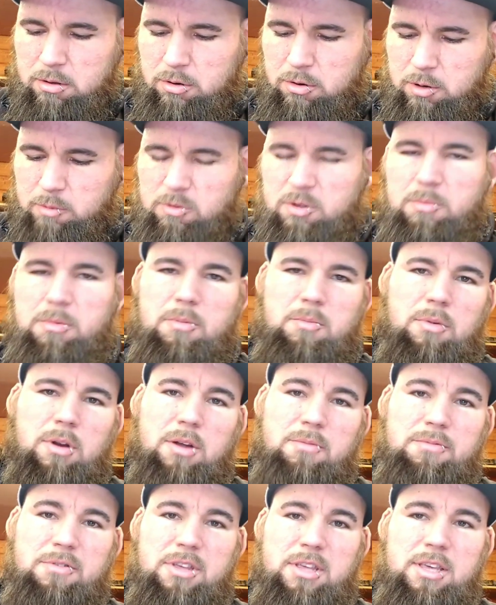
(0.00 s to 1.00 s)
Grips have been
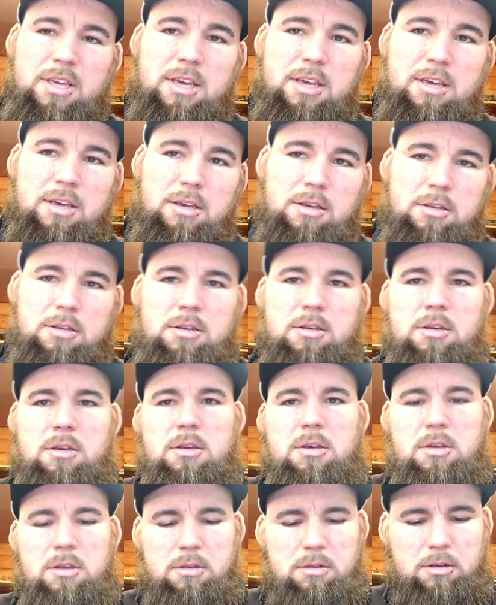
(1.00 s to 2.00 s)
around for years,
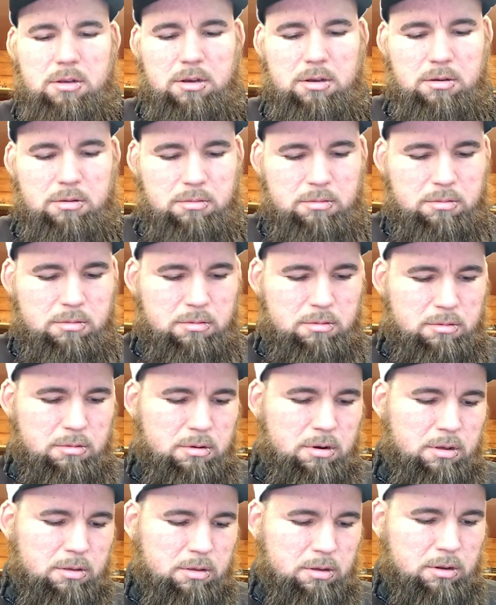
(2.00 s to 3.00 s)
so
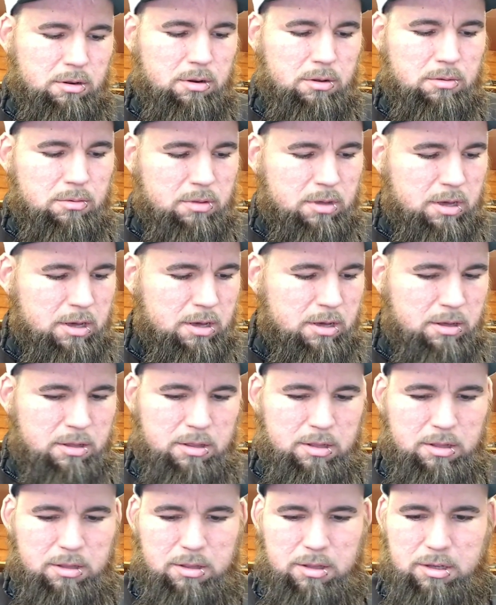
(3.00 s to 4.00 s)
nothing new there.
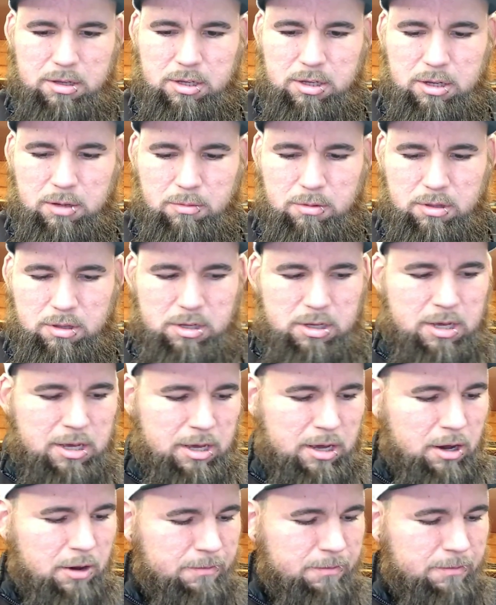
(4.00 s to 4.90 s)
And let's see what this kit.